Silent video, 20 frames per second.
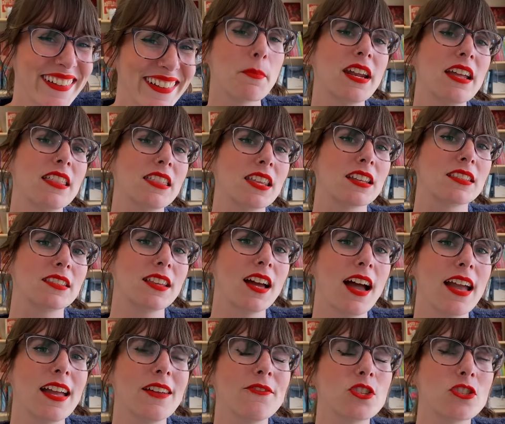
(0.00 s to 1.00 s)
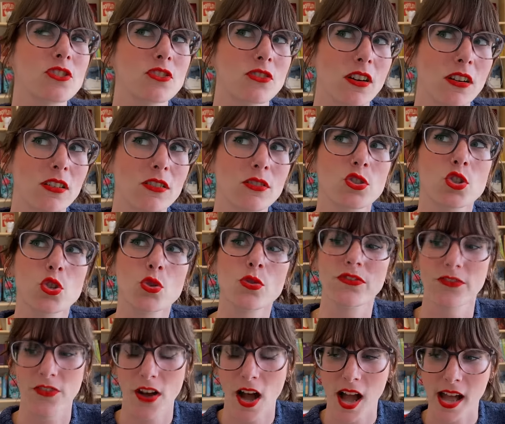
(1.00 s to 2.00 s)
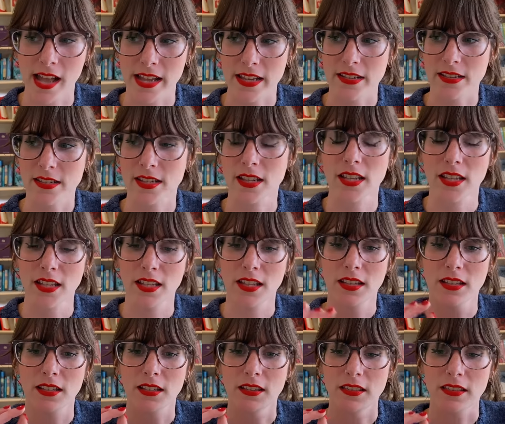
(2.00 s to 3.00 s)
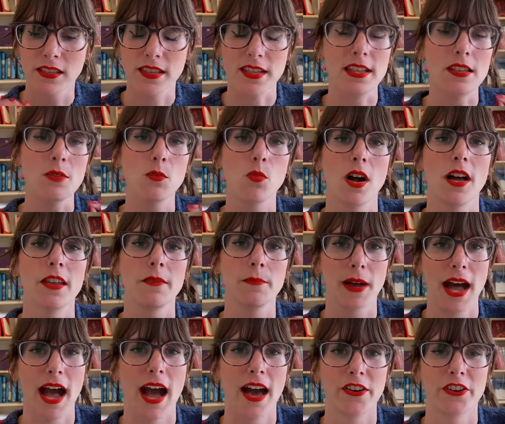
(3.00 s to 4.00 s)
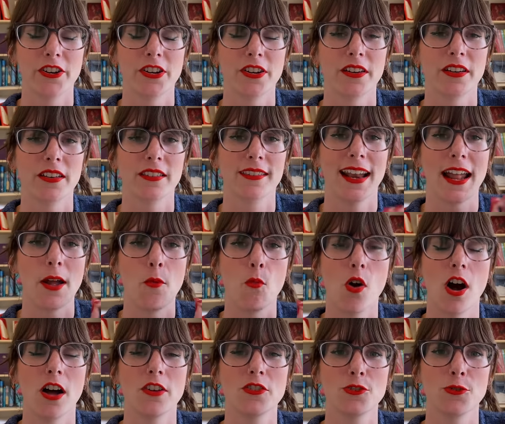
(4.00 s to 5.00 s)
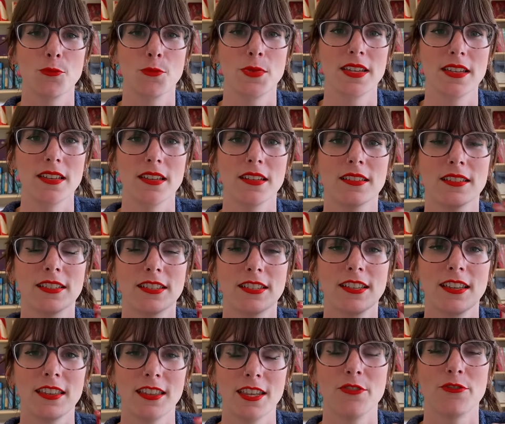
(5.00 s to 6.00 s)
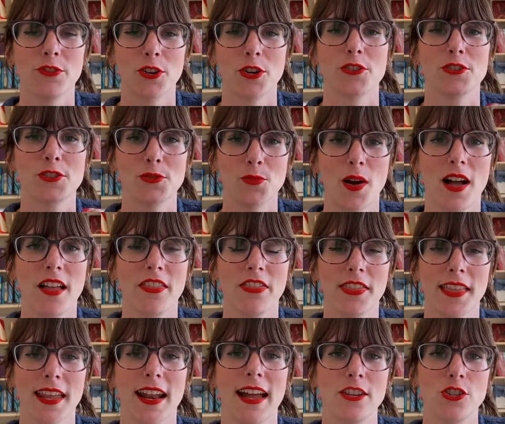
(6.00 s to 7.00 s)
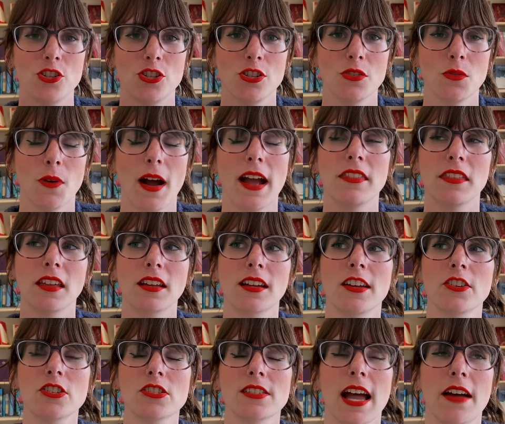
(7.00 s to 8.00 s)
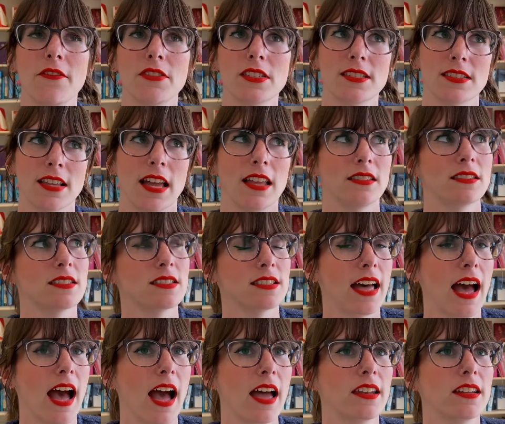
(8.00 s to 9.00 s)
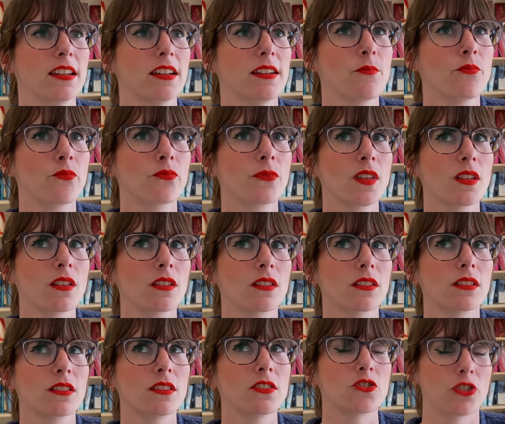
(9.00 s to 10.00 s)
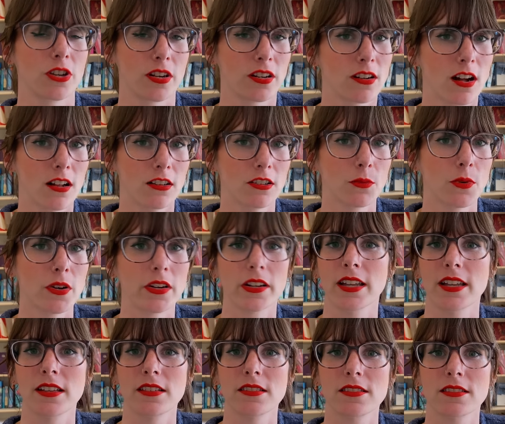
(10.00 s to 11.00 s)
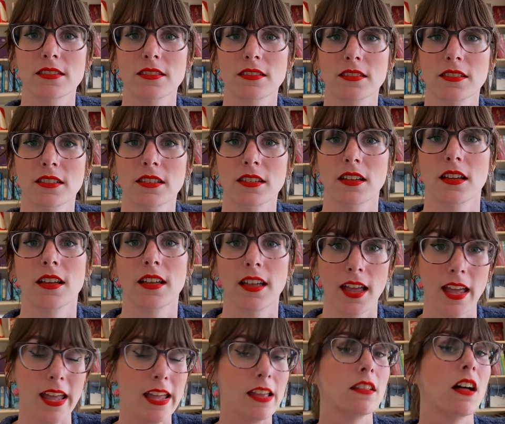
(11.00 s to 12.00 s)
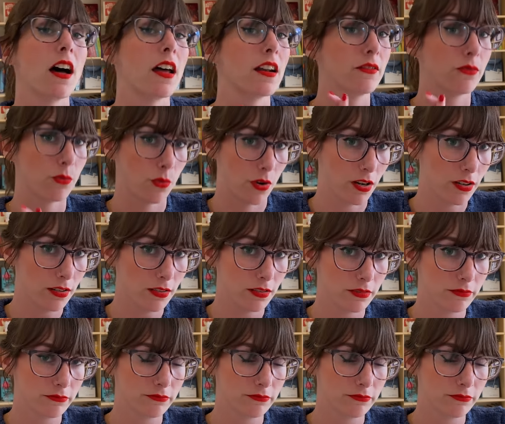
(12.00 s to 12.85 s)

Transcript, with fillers: but I think that I have struggled to find the one pattern that I want to be the first one that I do. I think I just have a sense that stranded color work is a lot of work.